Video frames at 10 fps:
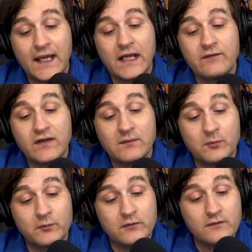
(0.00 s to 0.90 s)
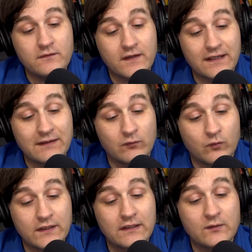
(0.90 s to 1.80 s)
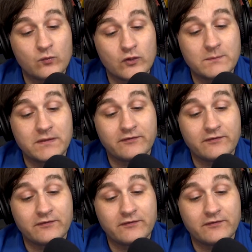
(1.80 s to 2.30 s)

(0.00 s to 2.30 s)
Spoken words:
And if you can prove that he really would be